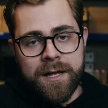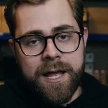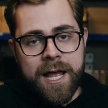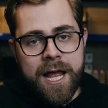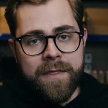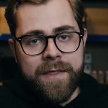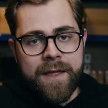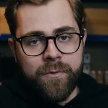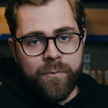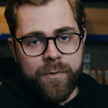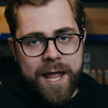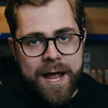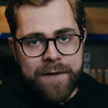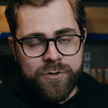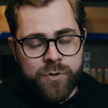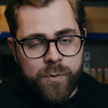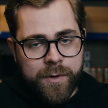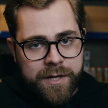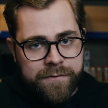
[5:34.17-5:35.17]
And then we
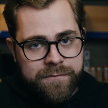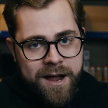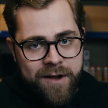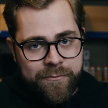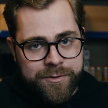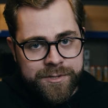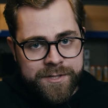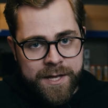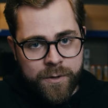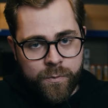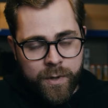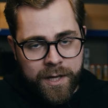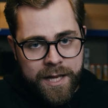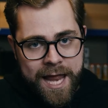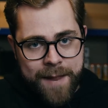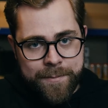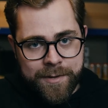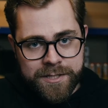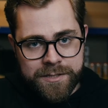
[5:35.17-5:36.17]
have 25%
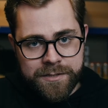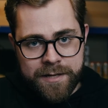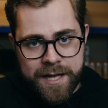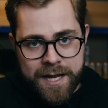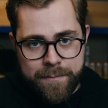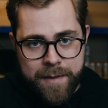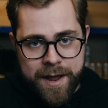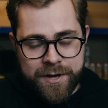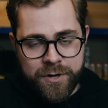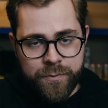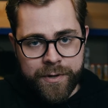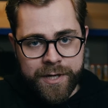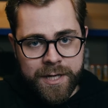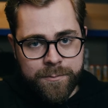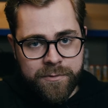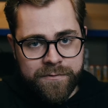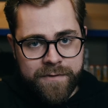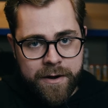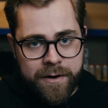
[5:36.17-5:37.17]
Willamette and
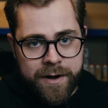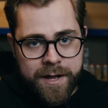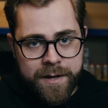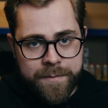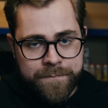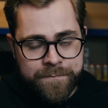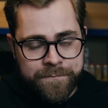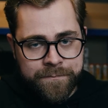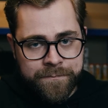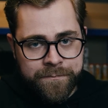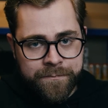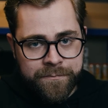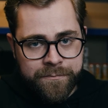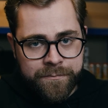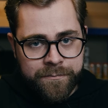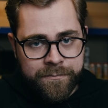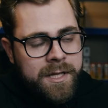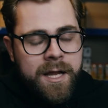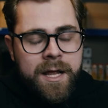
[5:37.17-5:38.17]
Mandarina Bavaria.
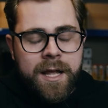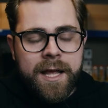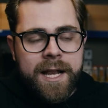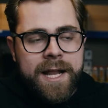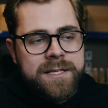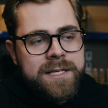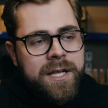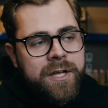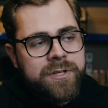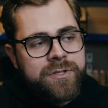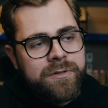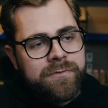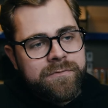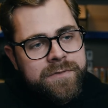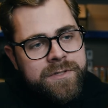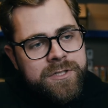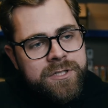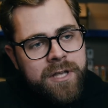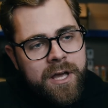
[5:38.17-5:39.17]
It has like a sort
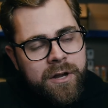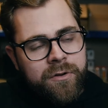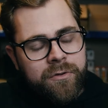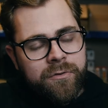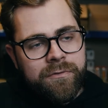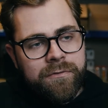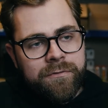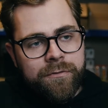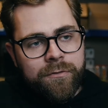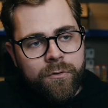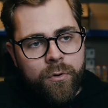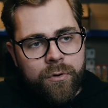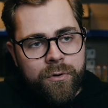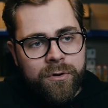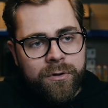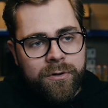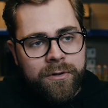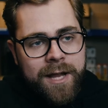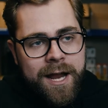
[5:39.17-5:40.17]
of subtle
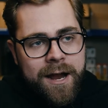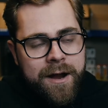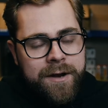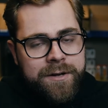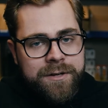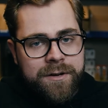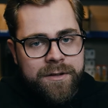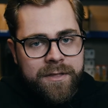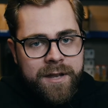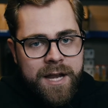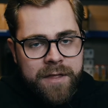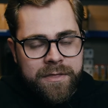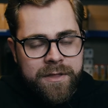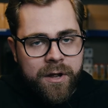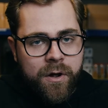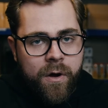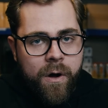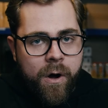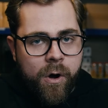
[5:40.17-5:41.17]
floral character that I
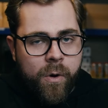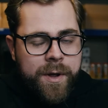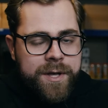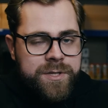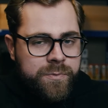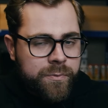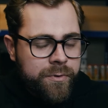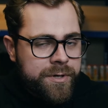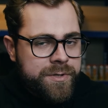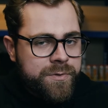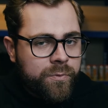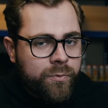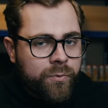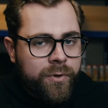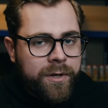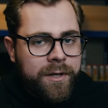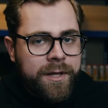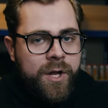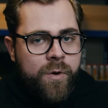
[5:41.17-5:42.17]
think always works
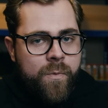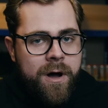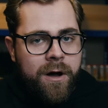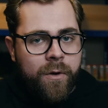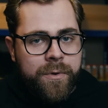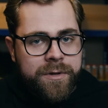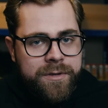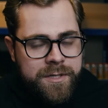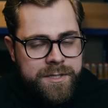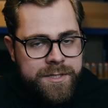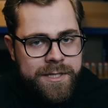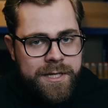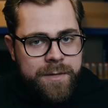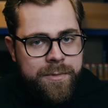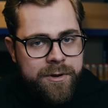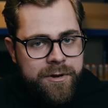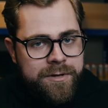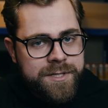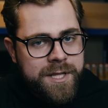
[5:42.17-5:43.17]
really well with the tea
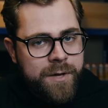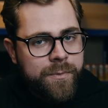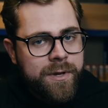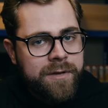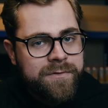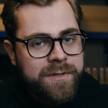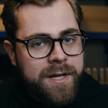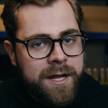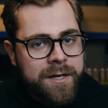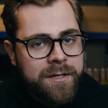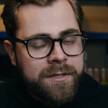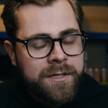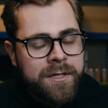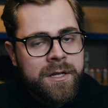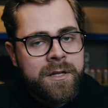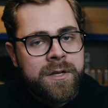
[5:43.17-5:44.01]
beers that we've done.